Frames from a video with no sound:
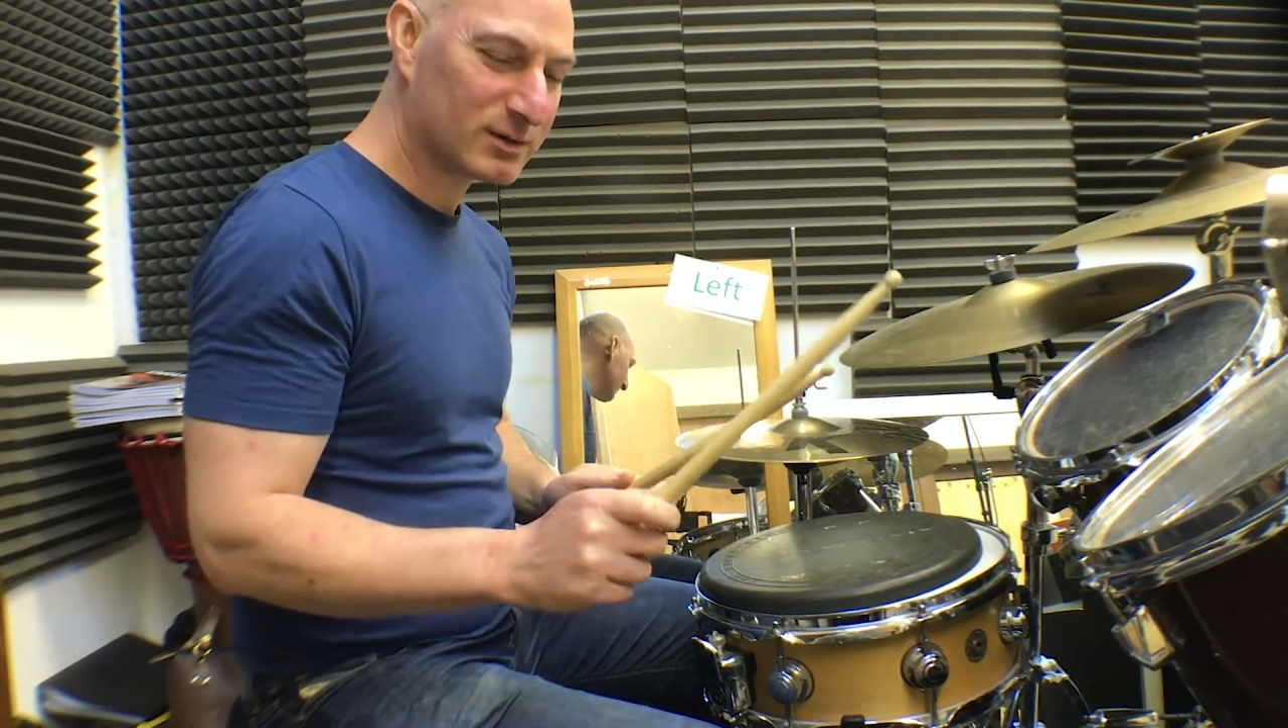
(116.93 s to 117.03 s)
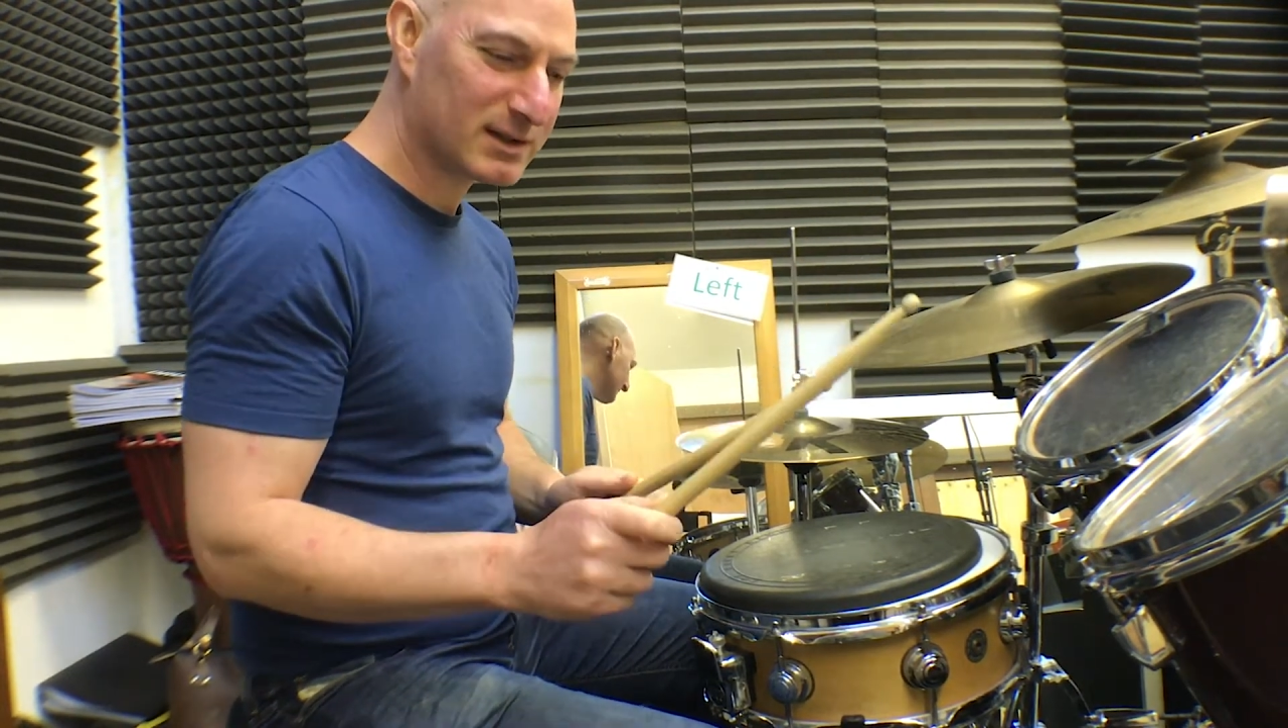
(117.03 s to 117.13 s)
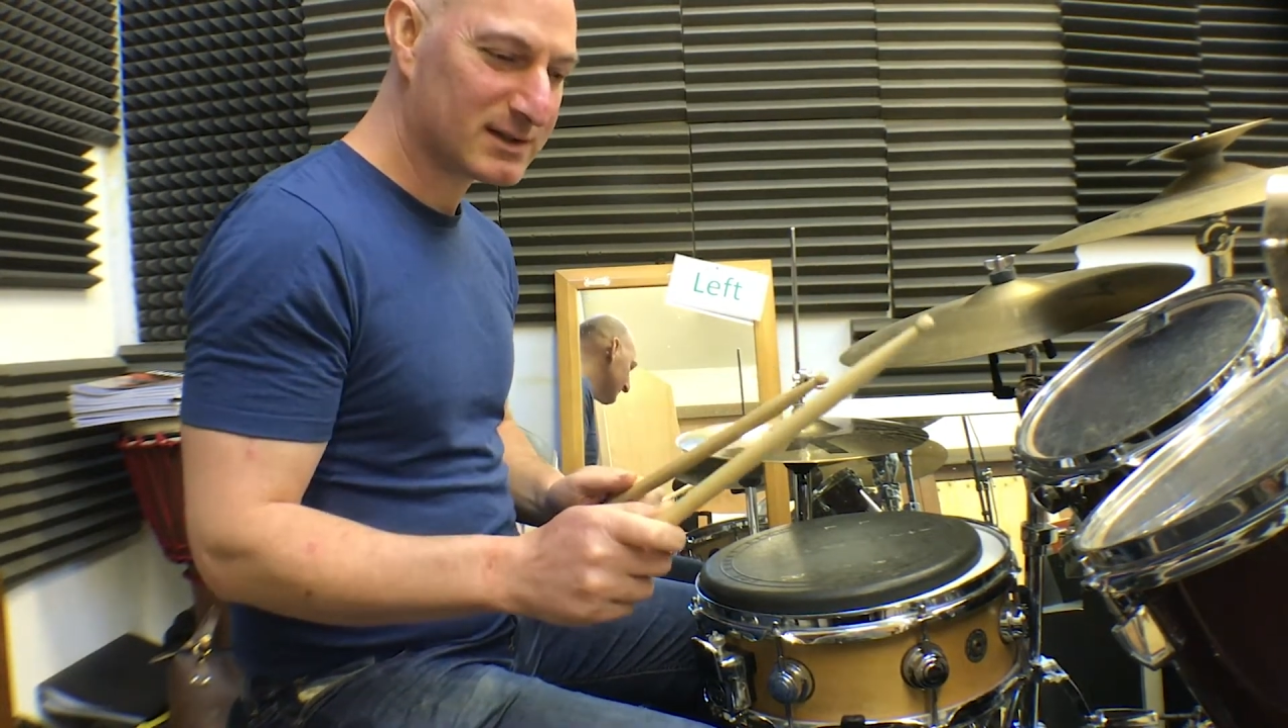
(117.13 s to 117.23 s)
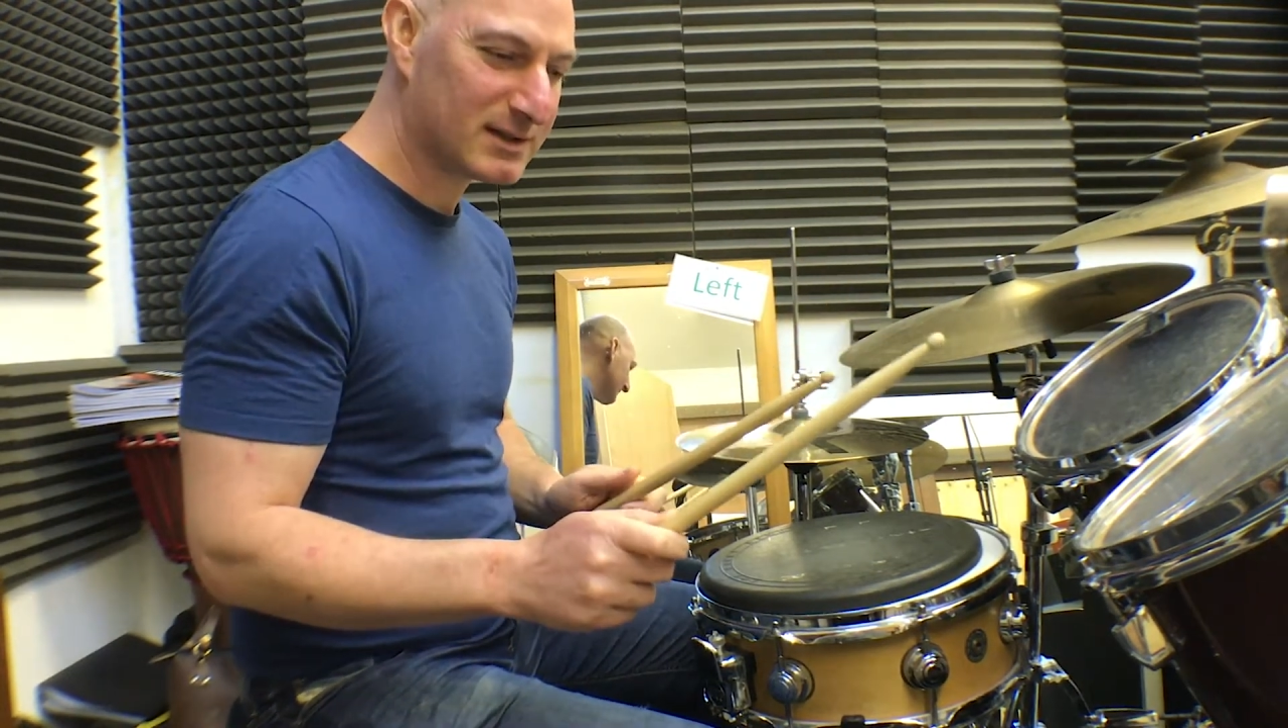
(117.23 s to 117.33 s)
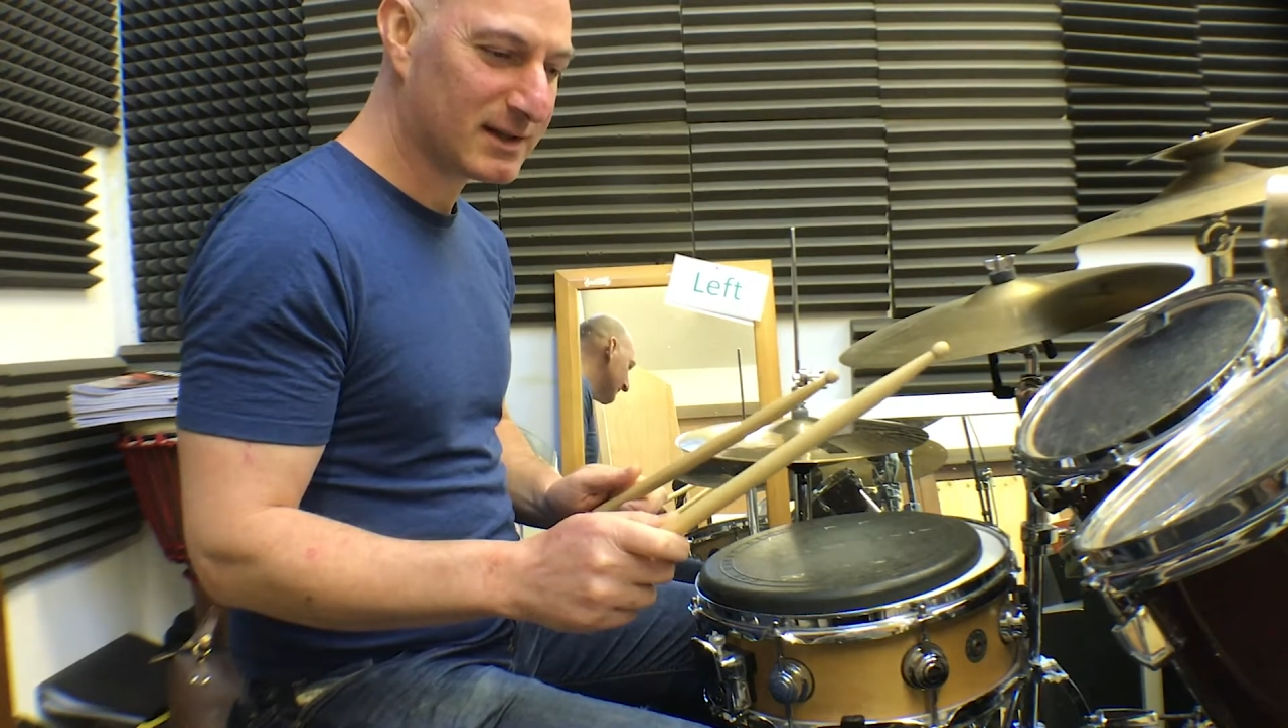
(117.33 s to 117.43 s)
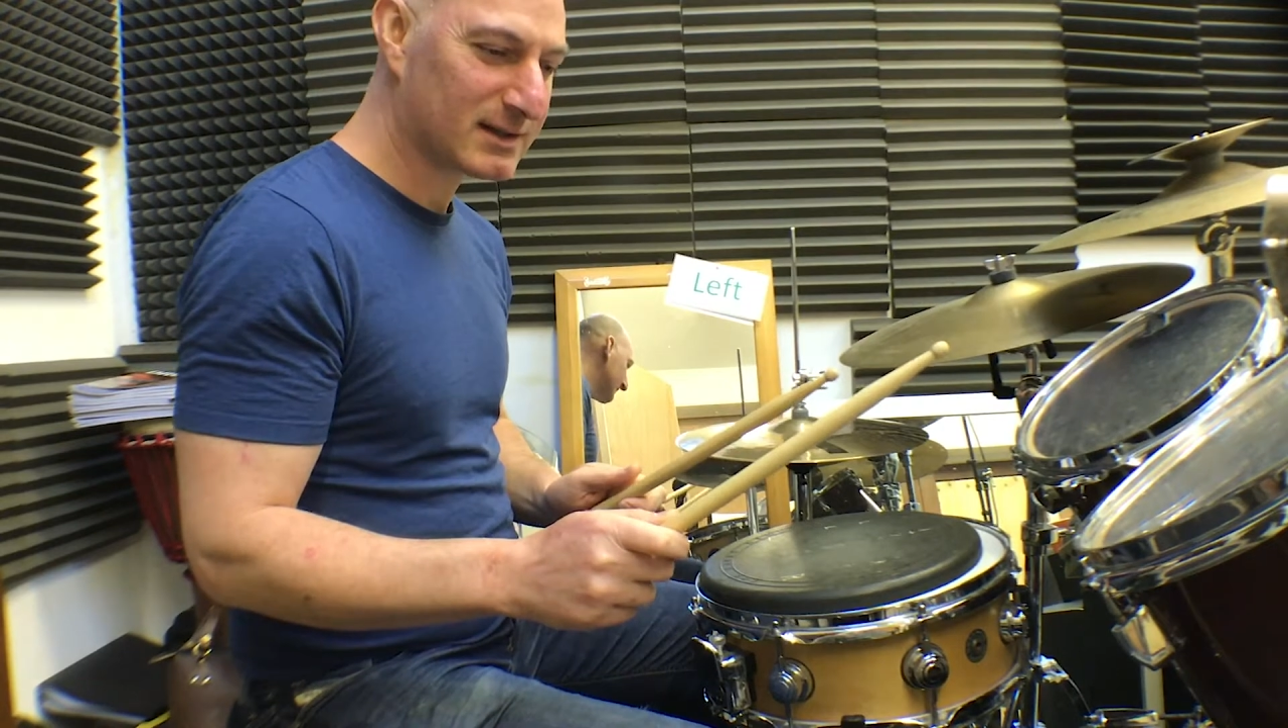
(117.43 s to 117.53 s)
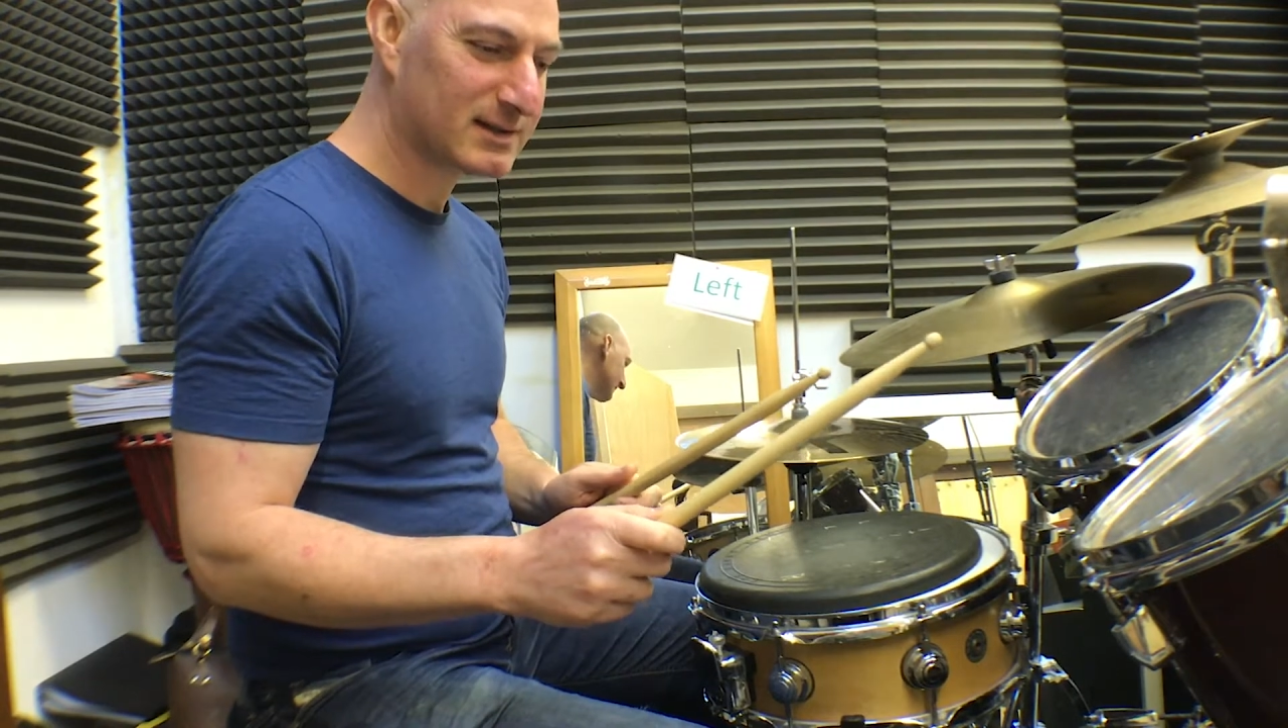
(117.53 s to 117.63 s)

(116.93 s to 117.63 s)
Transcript: your sticks